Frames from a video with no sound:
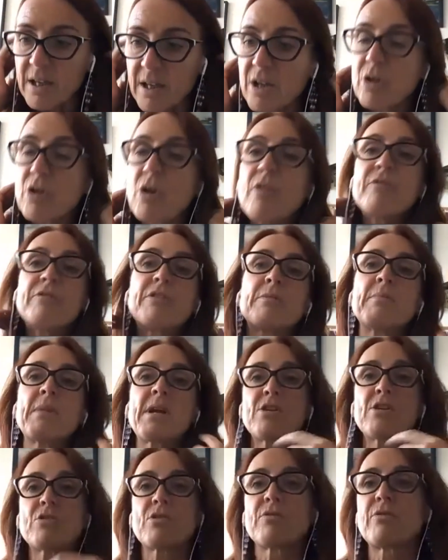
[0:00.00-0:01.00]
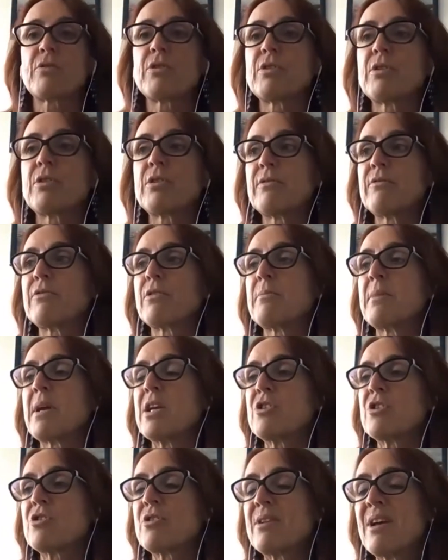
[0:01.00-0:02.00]
confirmation for your
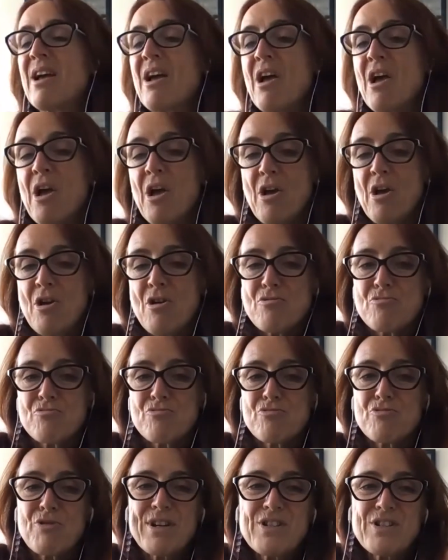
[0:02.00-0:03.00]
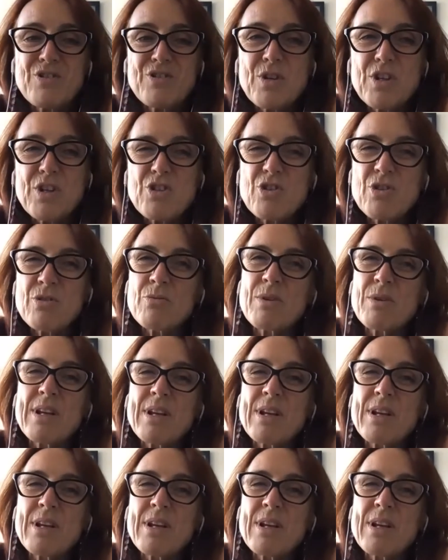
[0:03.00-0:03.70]
information. Restriction,